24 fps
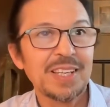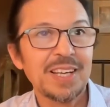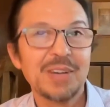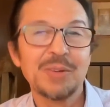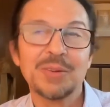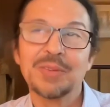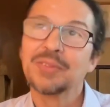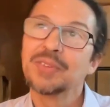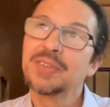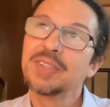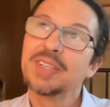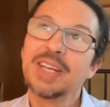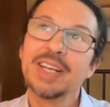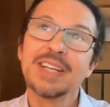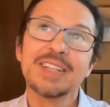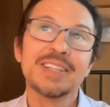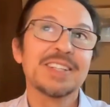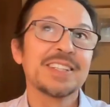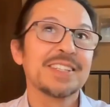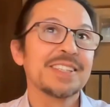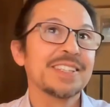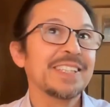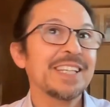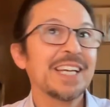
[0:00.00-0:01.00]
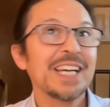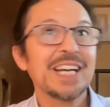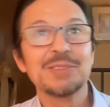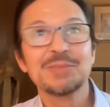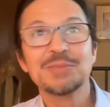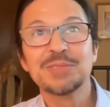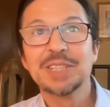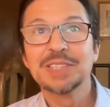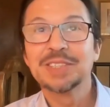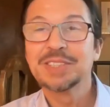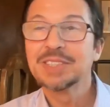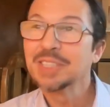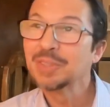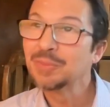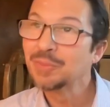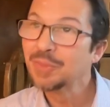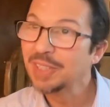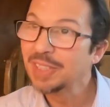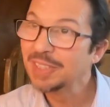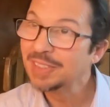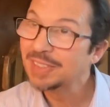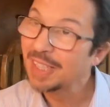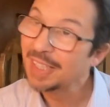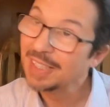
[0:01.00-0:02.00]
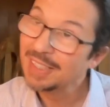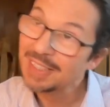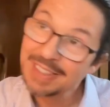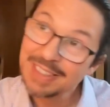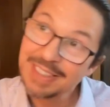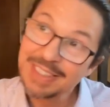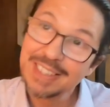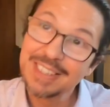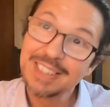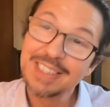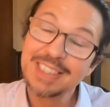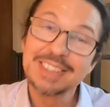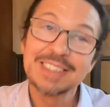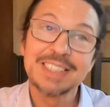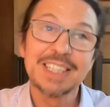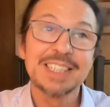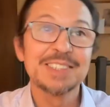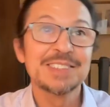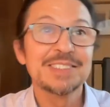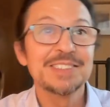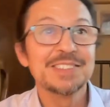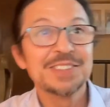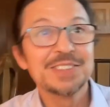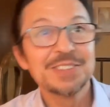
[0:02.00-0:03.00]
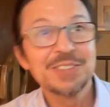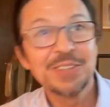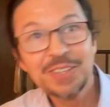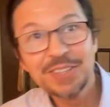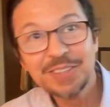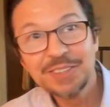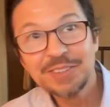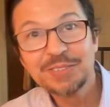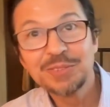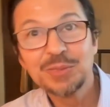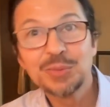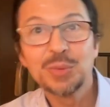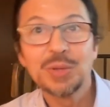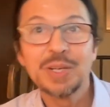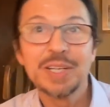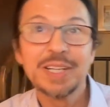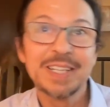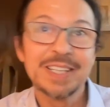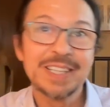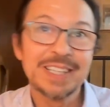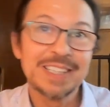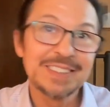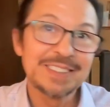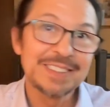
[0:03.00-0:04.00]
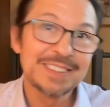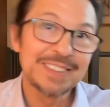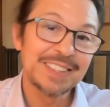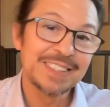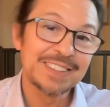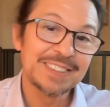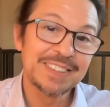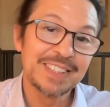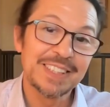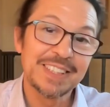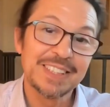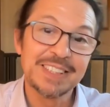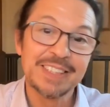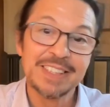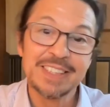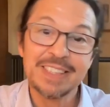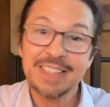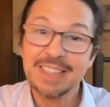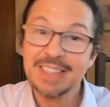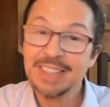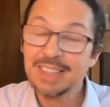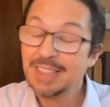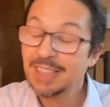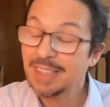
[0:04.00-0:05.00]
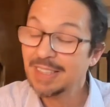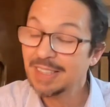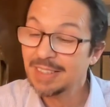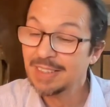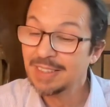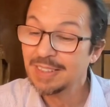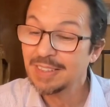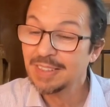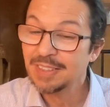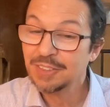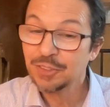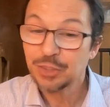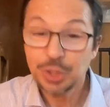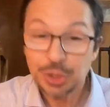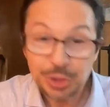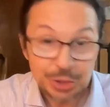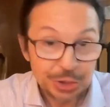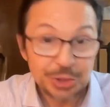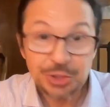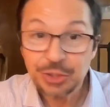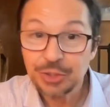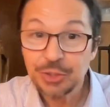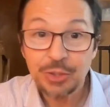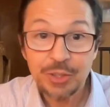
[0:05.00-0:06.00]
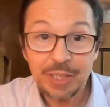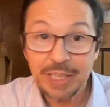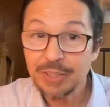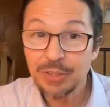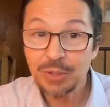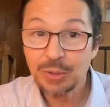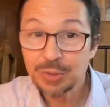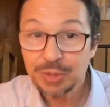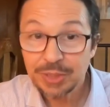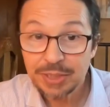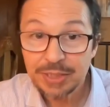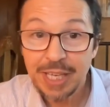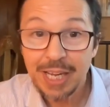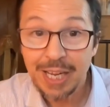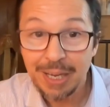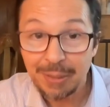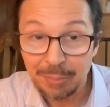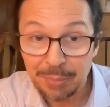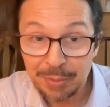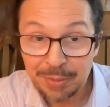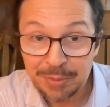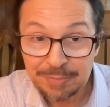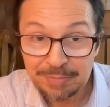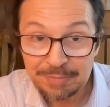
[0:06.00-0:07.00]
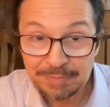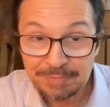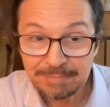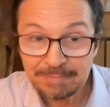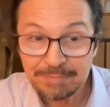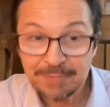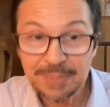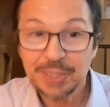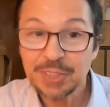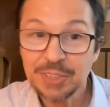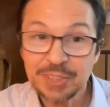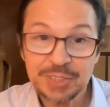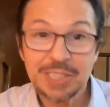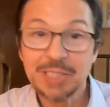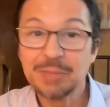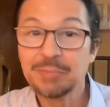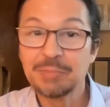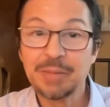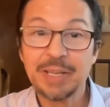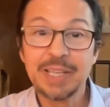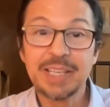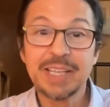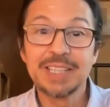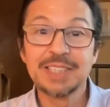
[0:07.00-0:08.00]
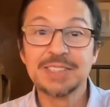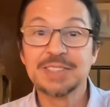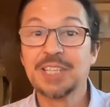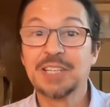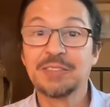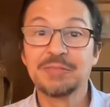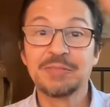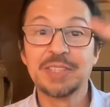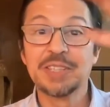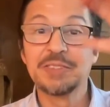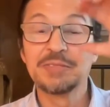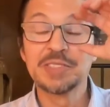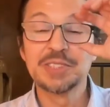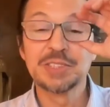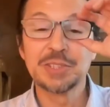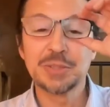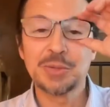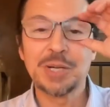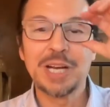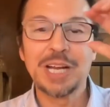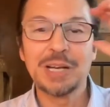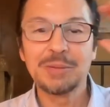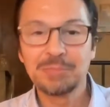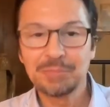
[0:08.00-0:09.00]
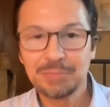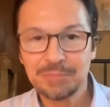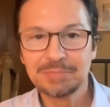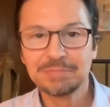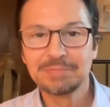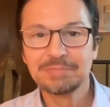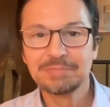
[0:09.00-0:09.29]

I was saying like, yeah, I'm wrestling with these ideas. I started twice, and he said, just start and don't stop. Just keep making stuff, and if it's crap,